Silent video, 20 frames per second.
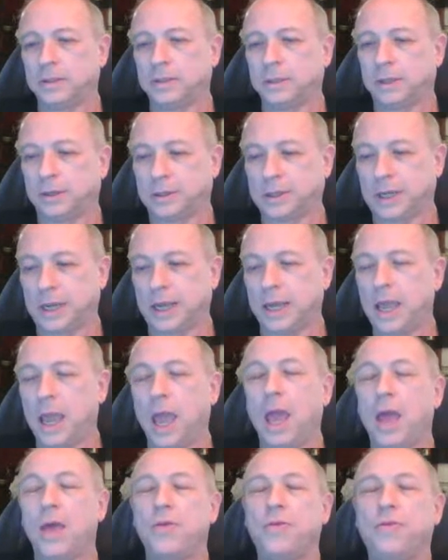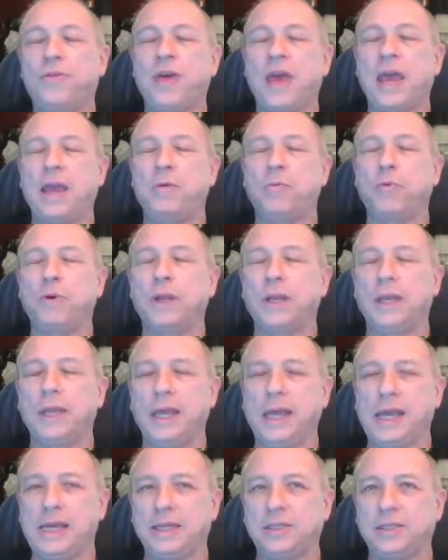Okay. They
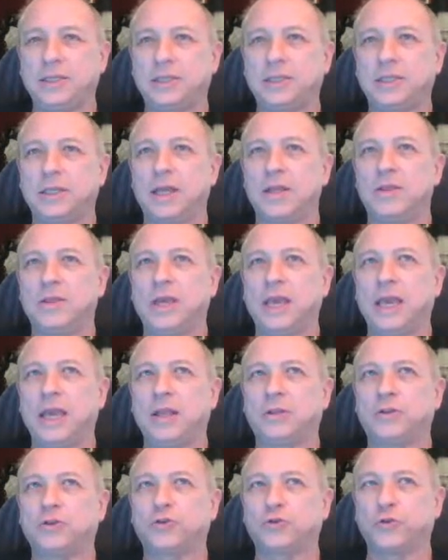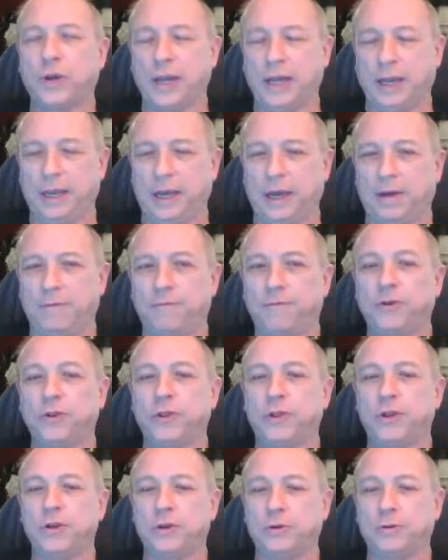released the trailer for
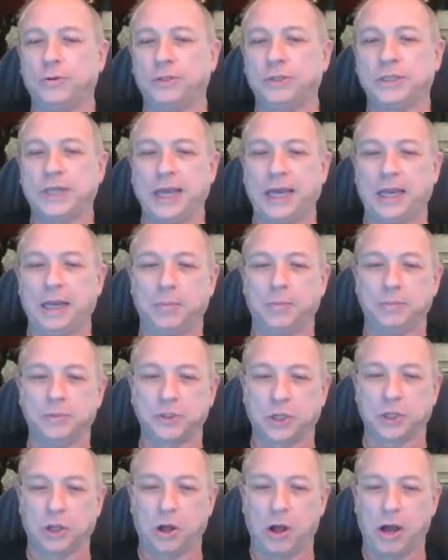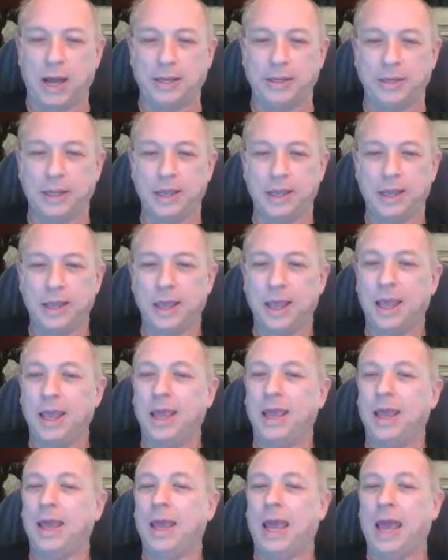the new Salem's Lot.
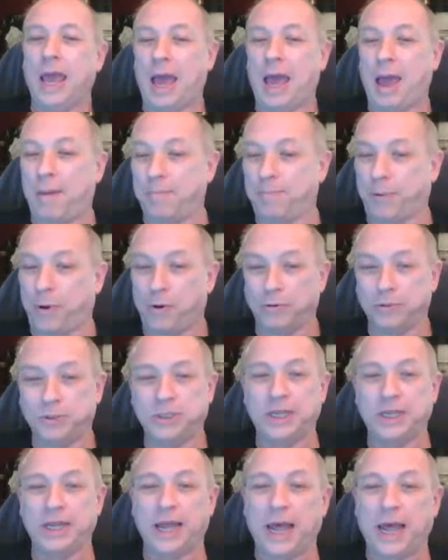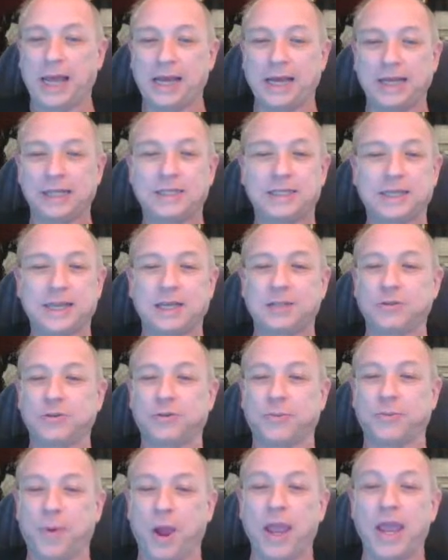I'm posting it. I got it scheduled
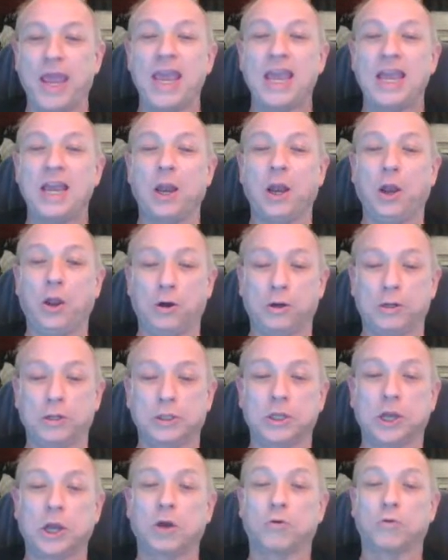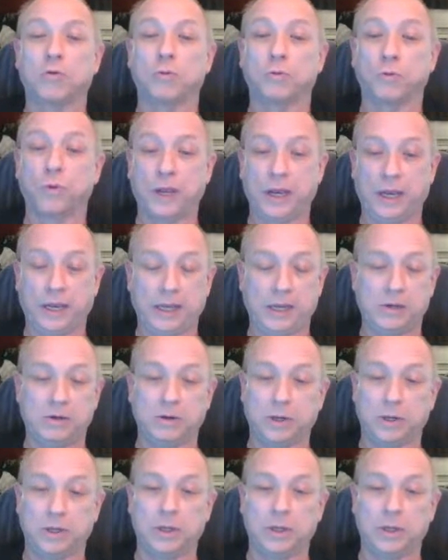for it looks really good.